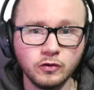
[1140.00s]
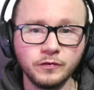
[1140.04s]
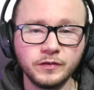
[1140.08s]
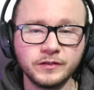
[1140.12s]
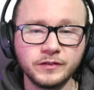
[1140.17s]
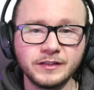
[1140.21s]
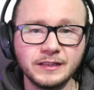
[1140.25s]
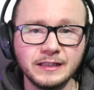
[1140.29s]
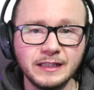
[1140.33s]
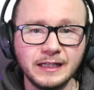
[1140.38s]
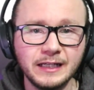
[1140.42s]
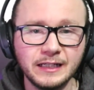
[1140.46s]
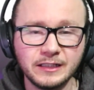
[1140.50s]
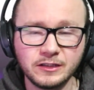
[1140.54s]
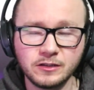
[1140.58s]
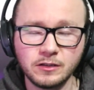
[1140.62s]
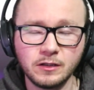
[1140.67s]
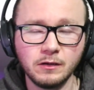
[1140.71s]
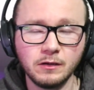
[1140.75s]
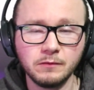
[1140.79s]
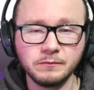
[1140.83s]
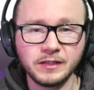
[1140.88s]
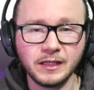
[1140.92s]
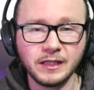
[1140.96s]
facility. Do you know
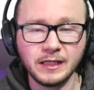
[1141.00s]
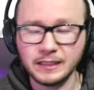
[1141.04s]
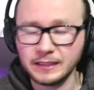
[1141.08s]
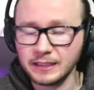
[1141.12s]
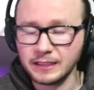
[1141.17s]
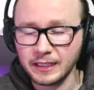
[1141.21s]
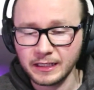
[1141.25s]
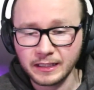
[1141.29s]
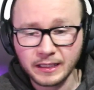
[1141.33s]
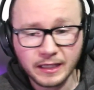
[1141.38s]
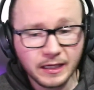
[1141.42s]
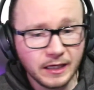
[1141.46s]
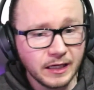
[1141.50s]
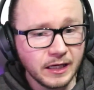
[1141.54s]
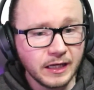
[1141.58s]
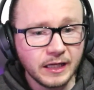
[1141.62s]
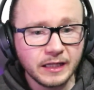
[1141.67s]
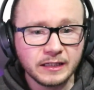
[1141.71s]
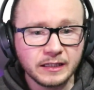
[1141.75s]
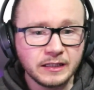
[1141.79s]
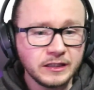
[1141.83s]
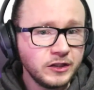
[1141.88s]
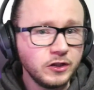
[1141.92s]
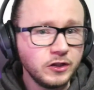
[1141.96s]
what I'm saying? Like,
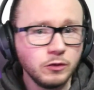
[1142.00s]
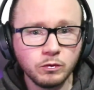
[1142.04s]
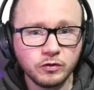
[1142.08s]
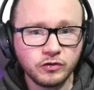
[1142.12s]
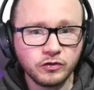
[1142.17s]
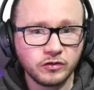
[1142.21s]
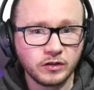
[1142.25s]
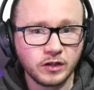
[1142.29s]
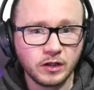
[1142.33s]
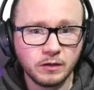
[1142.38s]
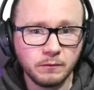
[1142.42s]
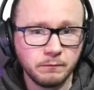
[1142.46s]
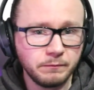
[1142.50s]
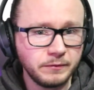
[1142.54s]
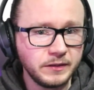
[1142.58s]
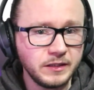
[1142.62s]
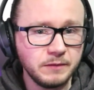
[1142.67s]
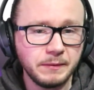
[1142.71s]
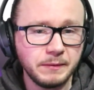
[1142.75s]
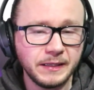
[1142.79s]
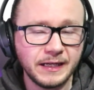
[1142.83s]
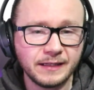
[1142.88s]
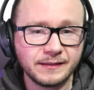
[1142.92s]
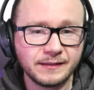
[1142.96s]
you was, you've
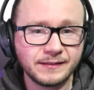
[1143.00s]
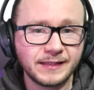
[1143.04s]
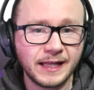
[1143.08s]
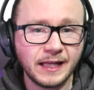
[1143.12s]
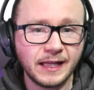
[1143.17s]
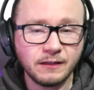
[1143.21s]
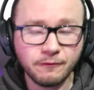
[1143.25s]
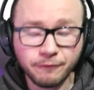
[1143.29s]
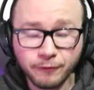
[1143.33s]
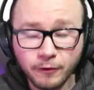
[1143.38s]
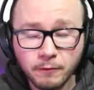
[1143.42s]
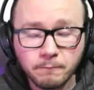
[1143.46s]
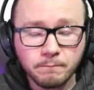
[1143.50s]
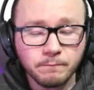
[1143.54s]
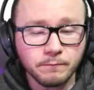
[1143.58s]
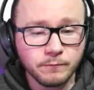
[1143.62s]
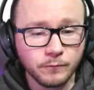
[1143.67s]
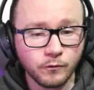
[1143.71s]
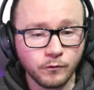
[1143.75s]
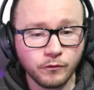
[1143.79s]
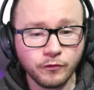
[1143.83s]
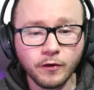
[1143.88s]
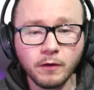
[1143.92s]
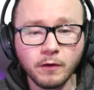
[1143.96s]
been extended from,
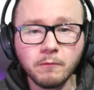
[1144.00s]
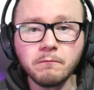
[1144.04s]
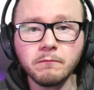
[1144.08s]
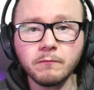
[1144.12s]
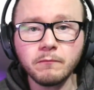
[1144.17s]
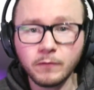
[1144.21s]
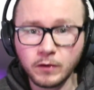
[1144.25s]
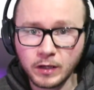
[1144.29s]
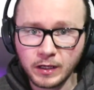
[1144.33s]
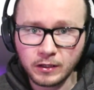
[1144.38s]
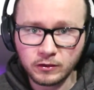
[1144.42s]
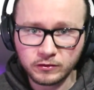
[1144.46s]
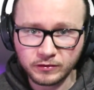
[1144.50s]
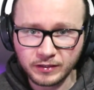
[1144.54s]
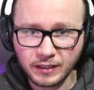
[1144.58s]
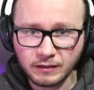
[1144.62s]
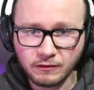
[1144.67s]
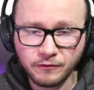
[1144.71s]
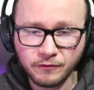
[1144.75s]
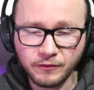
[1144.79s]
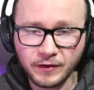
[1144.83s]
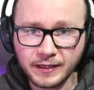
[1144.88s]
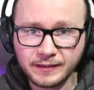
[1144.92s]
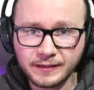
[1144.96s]
from
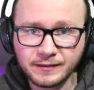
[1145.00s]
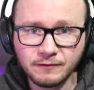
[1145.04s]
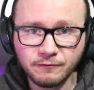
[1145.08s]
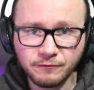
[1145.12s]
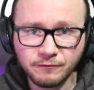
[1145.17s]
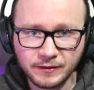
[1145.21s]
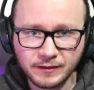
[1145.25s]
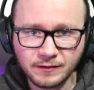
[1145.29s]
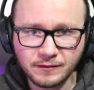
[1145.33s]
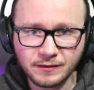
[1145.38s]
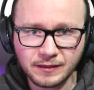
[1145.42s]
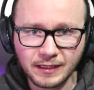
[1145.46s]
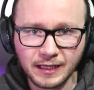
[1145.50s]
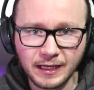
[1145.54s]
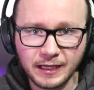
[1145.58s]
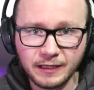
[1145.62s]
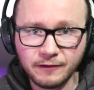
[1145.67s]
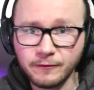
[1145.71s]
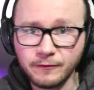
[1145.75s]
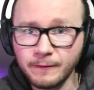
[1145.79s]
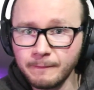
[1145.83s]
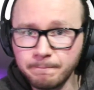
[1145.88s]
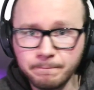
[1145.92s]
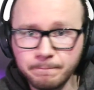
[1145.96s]
sacrificing Finn's
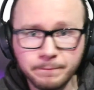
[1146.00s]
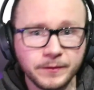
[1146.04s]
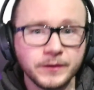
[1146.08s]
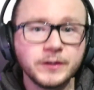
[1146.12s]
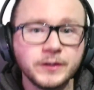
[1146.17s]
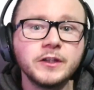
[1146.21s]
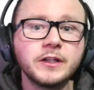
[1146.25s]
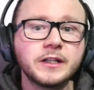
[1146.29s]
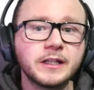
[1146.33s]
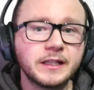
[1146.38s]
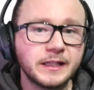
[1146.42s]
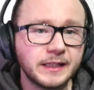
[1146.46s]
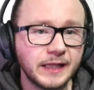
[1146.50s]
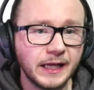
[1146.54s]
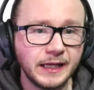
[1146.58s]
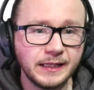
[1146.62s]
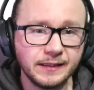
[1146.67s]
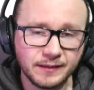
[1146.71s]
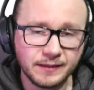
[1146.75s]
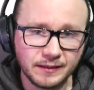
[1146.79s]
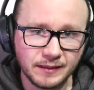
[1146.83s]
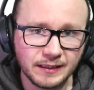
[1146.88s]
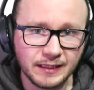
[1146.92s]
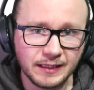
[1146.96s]
life. You
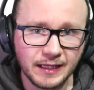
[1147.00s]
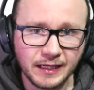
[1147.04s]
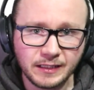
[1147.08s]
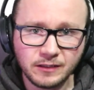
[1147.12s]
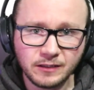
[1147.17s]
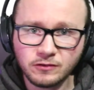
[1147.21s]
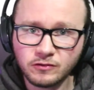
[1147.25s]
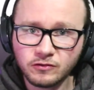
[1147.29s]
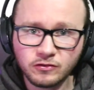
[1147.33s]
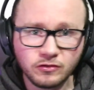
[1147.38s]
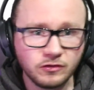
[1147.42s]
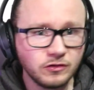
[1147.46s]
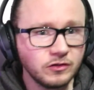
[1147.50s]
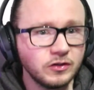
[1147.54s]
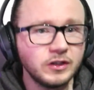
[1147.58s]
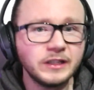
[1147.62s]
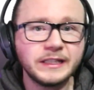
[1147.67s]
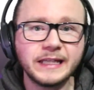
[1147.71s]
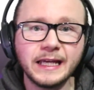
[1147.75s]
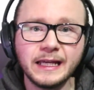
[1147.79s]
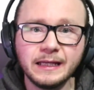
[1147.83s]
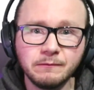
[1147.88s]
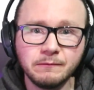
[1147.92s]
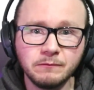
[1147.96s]
gained an alliance. You
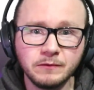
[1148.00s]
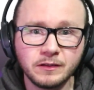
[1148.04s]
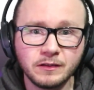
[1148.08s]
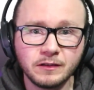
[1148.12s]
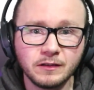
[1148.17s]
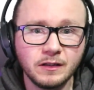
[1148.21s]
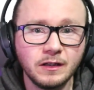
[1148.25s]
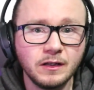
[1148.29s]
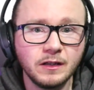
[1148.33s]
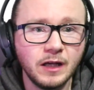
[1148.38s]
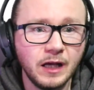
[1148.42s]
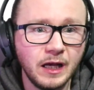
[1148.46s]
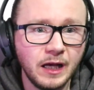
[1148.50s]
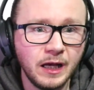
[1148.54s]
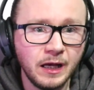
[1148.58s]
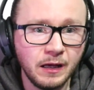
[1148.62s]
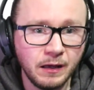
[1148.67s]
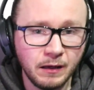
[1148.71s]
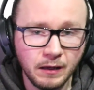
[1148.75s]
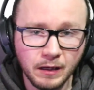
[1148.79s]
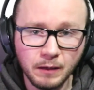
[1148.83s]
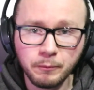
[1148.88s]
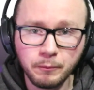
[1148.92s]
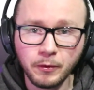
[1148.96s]
gained
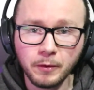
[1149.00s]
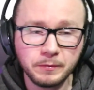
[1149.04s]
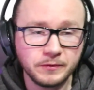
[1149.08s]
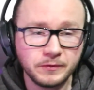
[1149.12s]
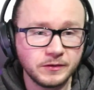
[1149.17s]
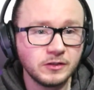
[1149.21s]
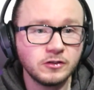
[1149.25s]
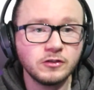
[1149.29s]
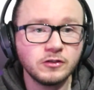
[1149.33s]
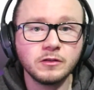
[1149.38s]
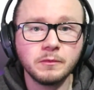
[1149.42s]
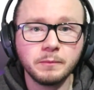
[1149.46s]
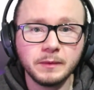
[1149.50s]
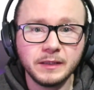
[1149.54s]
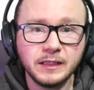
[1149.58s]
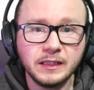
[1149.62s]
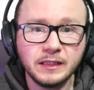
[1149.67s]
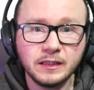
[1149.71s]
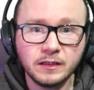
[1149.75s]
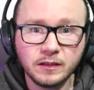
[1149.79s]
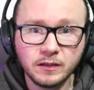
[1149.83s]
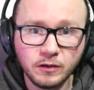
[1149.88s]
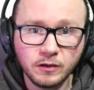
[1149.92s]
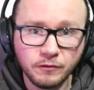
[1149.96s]
uh, a proposition to
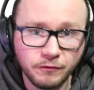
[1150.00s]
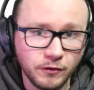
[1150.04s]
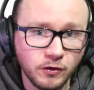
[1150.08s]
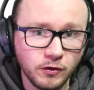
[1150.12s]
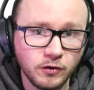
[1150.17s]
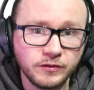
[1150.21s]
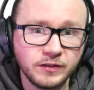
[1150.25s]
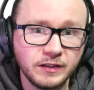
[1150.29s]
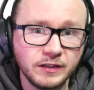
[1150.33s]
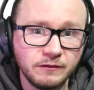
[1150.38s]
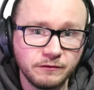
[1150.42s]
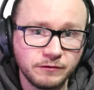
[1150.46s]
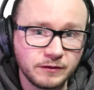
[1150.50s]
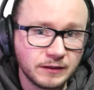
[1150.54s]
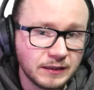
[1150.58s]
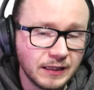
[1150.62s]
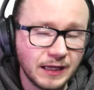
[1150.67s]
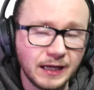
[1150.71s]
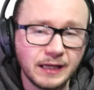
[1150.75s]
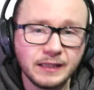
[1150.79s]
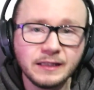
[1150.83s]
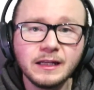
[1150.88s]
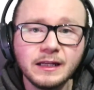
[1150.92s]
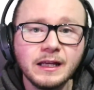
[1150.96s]
being the 13th
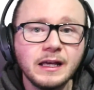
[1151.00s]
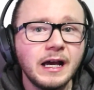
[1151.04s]
clan.